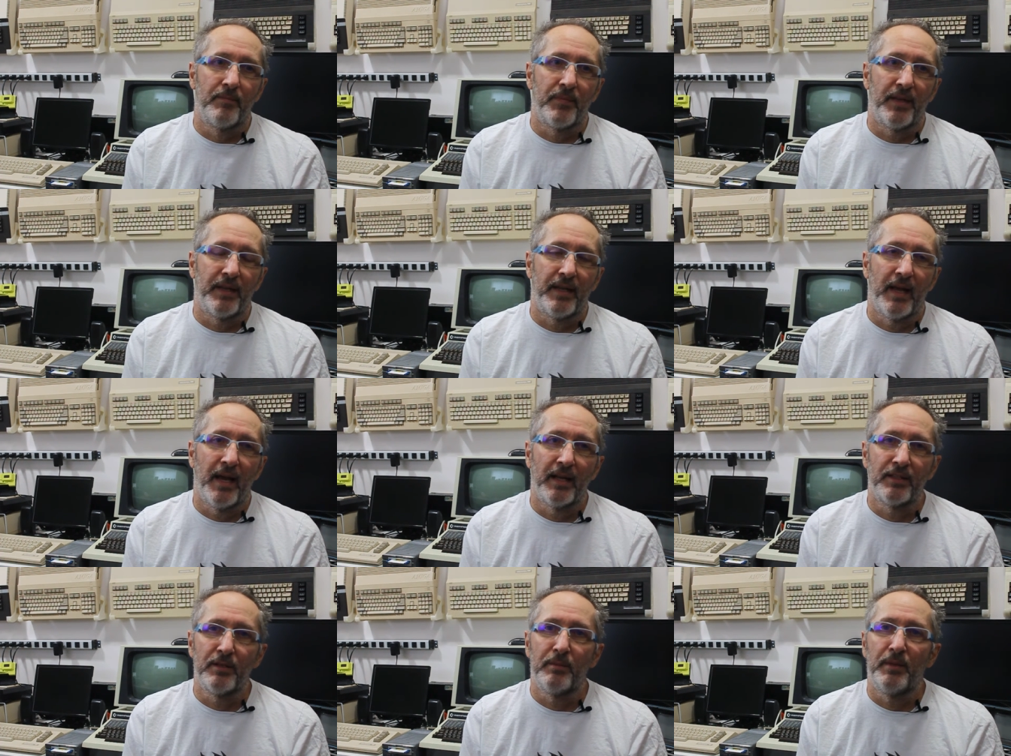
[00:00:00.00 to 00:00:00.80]
It
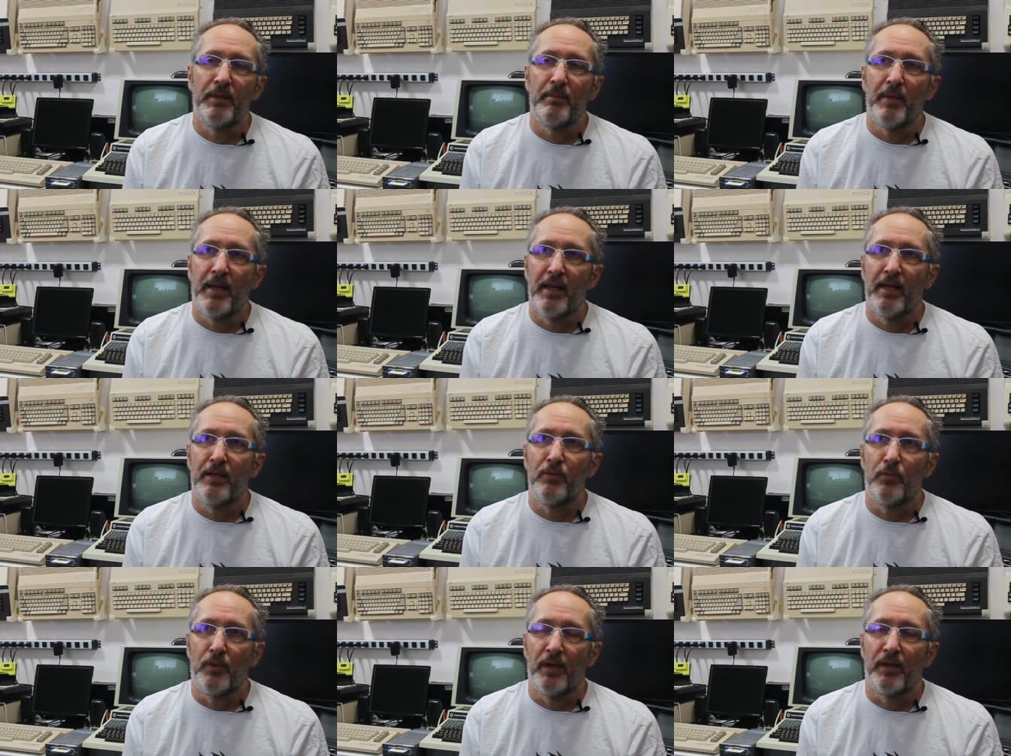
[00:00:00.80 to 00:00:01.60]
had to be
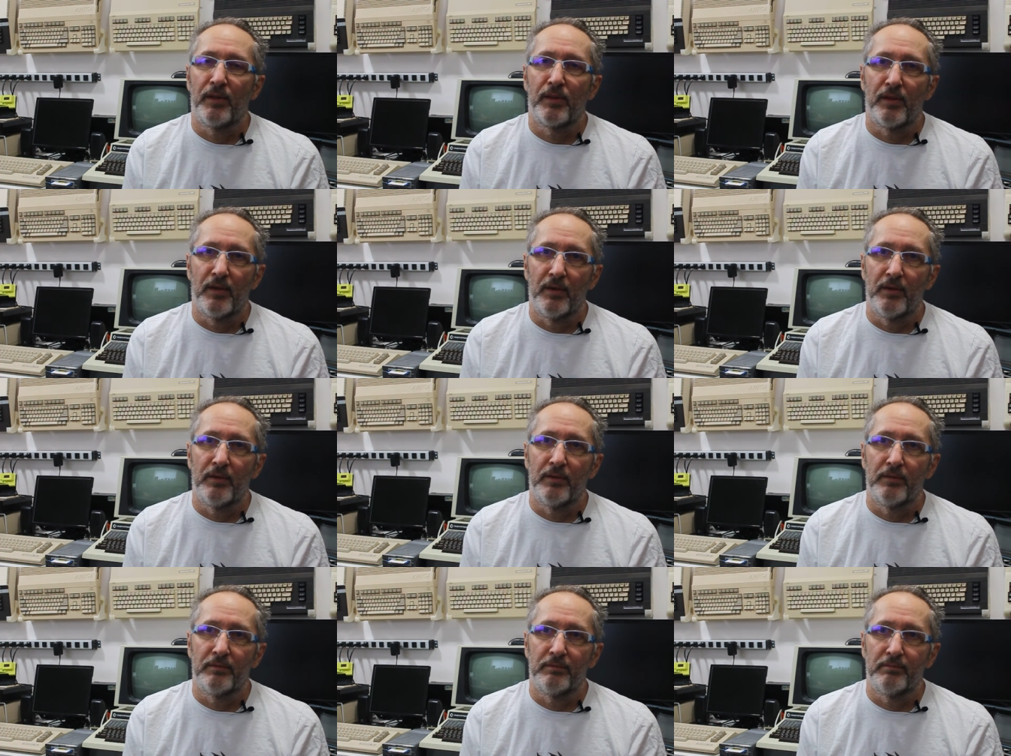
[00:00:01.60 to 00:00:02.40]
made with
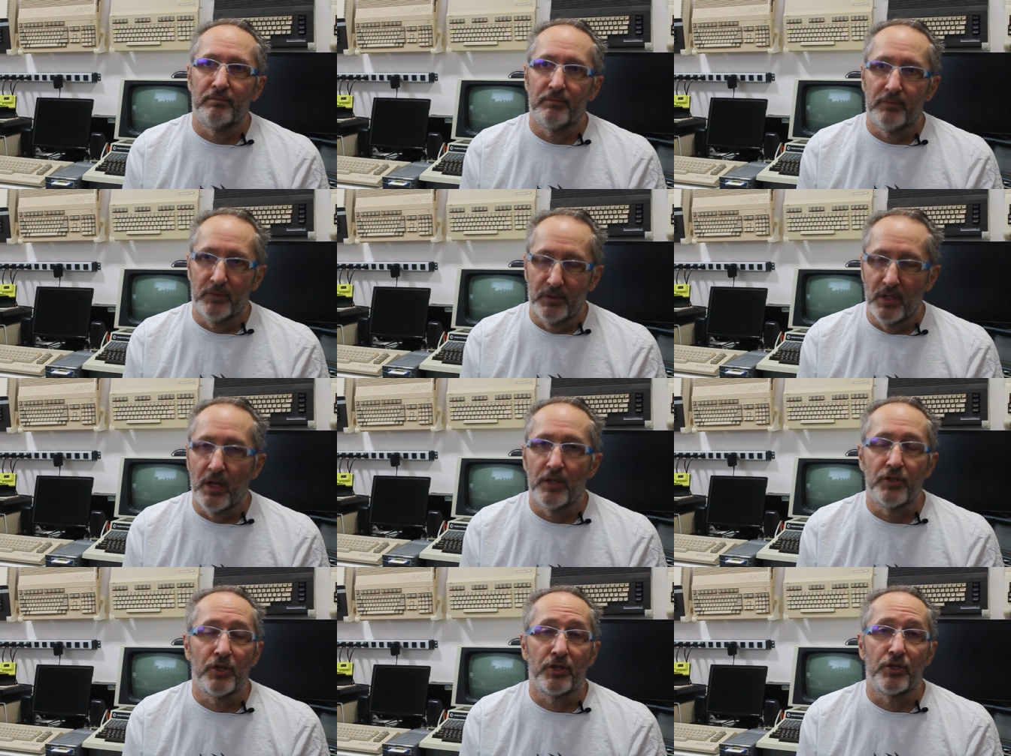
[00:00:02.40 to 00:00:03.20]

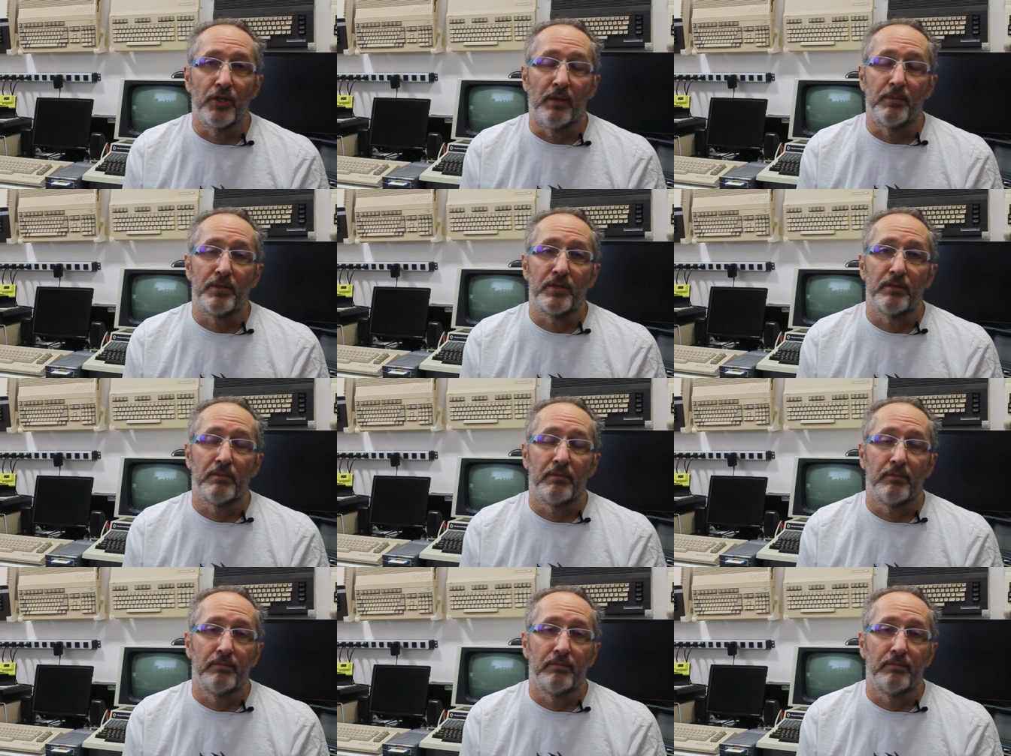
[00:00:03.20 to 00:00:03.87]
logic chips.